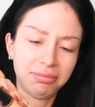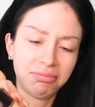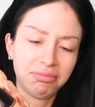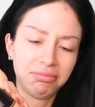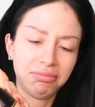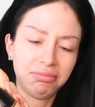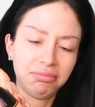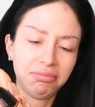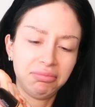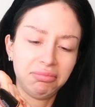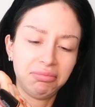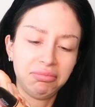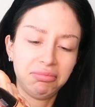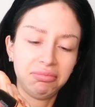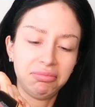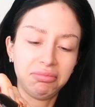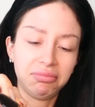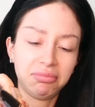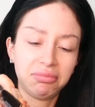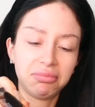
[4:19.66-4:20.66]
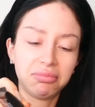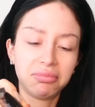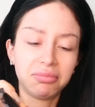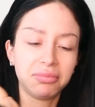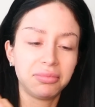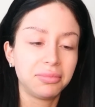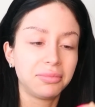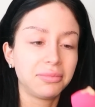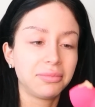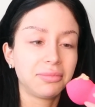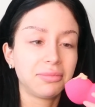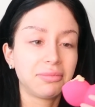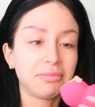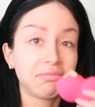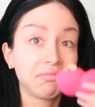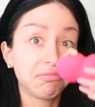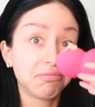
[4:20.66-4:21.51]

(no one is talking)